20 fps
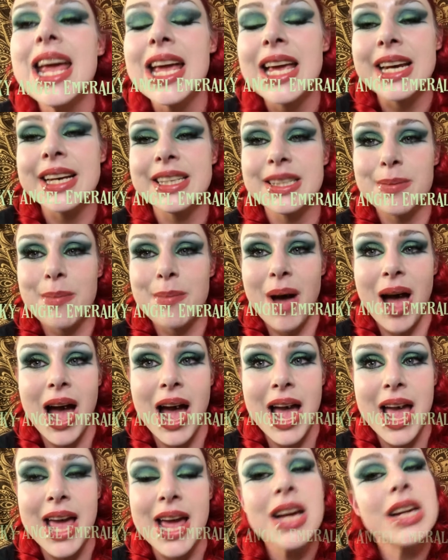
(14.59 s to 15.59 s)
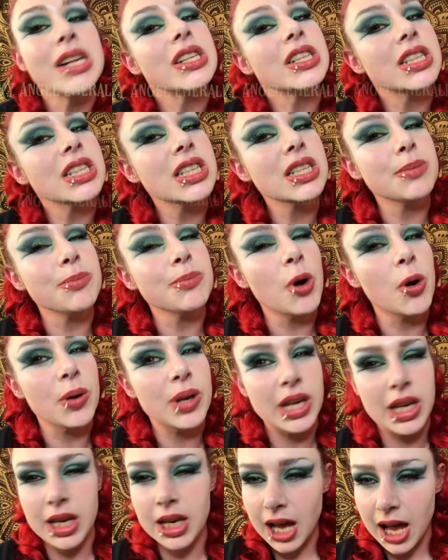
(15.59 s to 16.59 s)
It is my
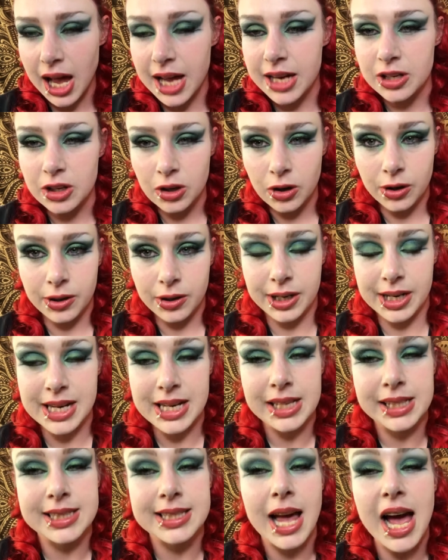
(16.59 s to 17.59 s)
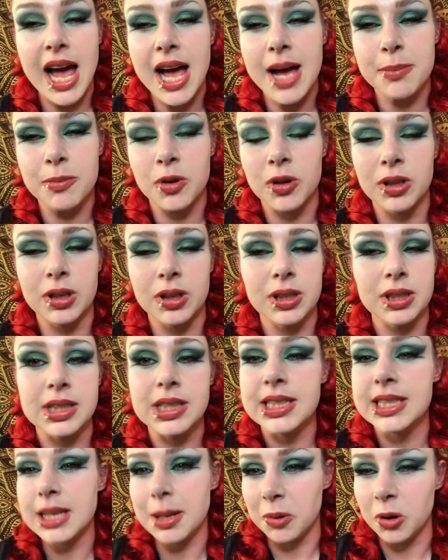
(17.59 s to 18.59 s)
Smoky Cut Crease Emerald
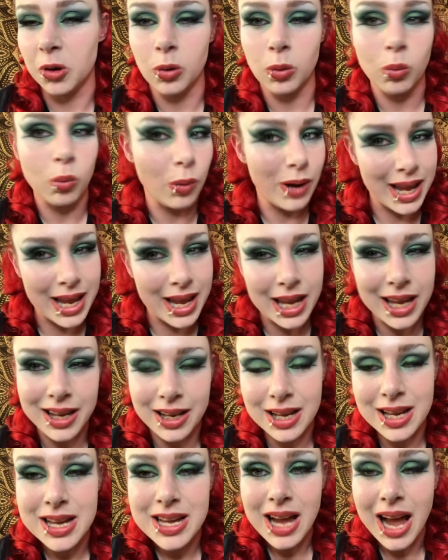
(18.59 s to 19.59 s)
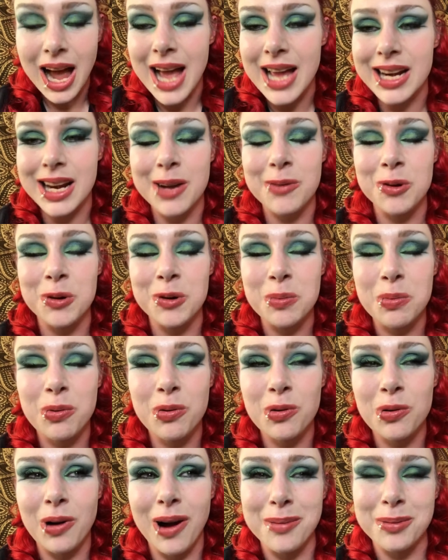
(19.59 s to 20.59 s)
Double Wing, and I will
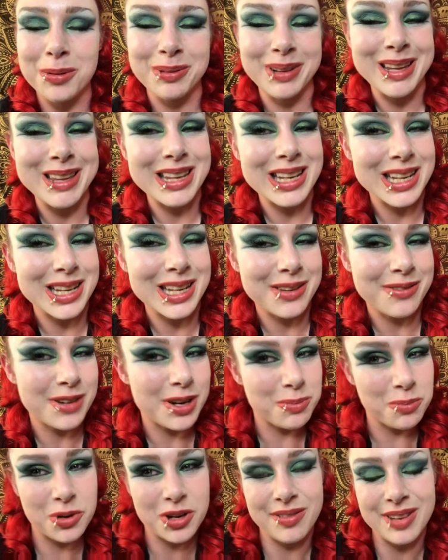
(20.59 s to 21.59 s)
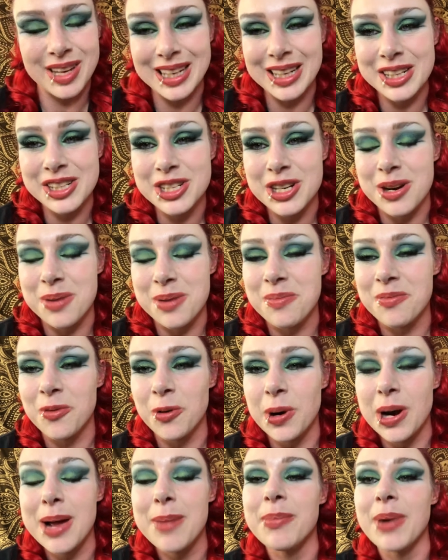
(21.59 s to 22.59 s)
probably think of an abbreviated term for
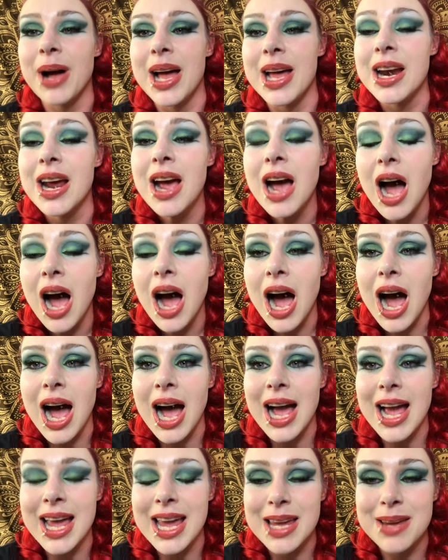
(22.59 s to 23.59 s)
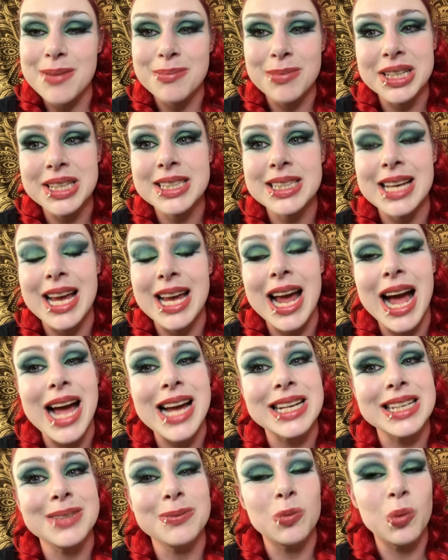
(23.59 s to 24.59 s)
it, but I must say
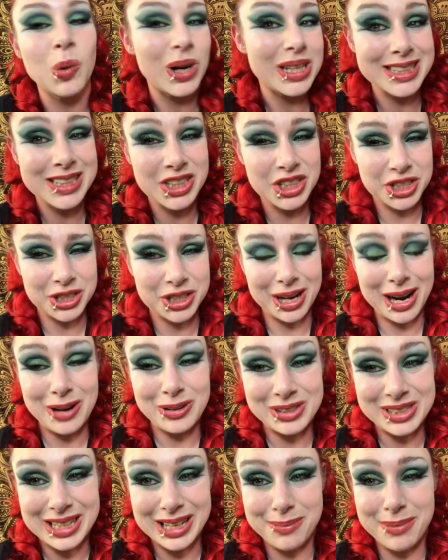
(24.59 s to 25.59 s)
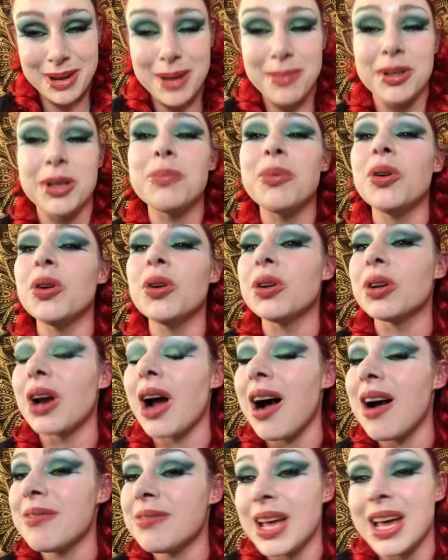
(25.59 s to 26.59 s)
I wasn't sure I was going to be able to pull it
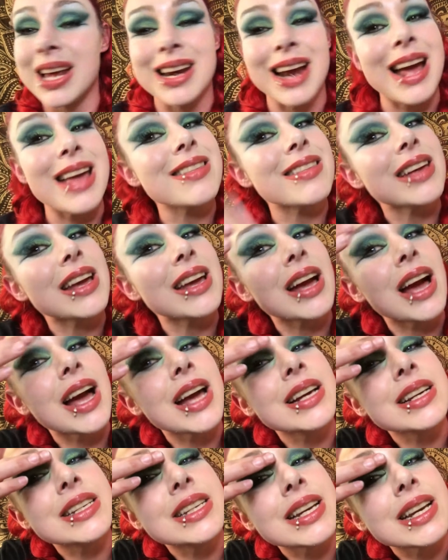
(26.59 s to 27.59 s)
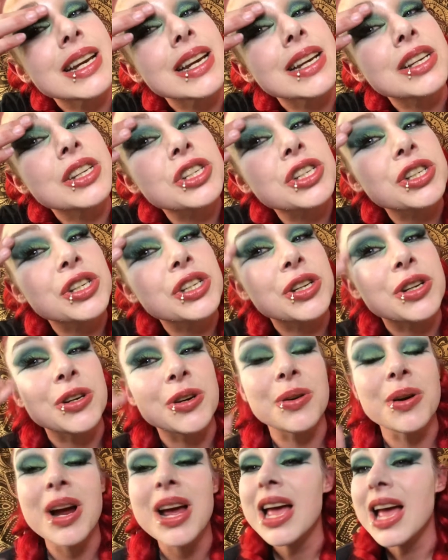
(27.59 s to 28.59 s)
off, and I think I did it
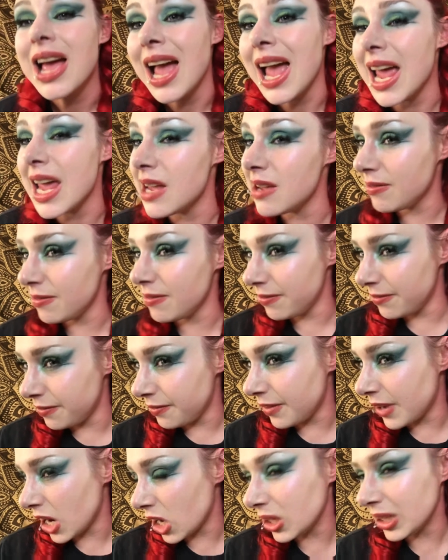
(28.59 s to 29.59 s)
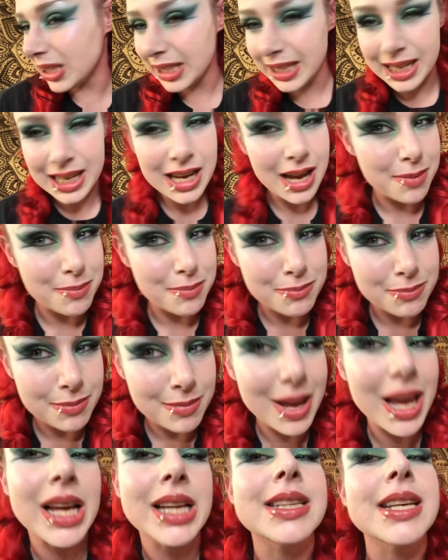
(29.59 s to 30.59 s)
to a fairly
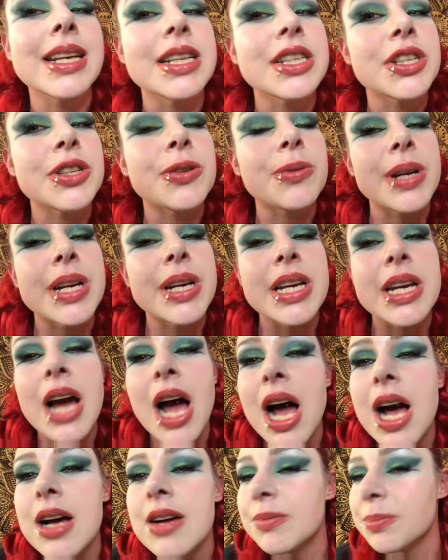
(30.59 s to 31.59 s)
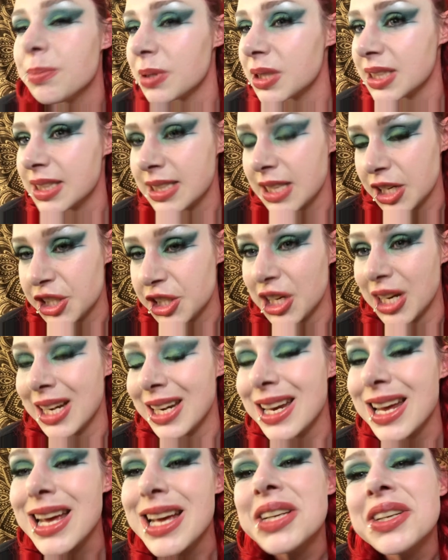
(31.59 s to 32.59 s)
amazing degree of precision.
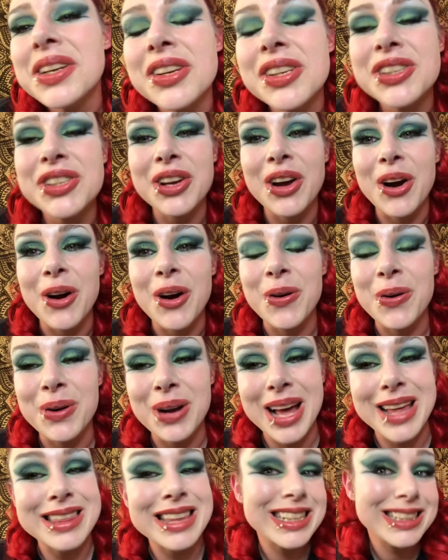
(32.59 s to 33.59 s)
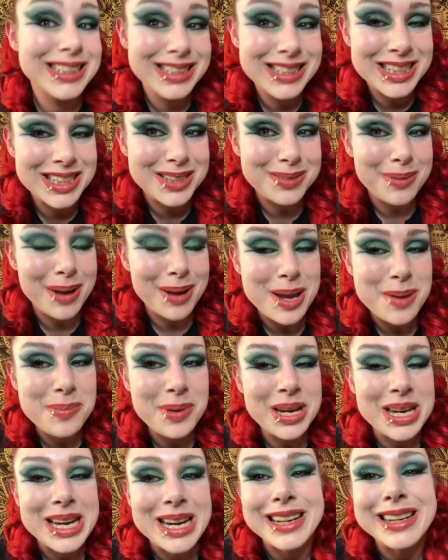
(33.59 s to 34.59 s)
So that's just my
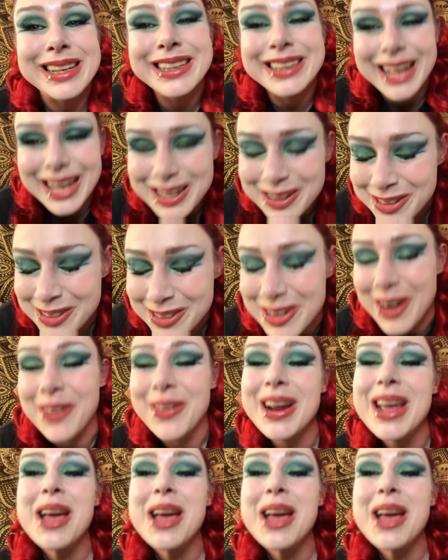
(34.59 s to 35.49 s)
opinion. I don't know,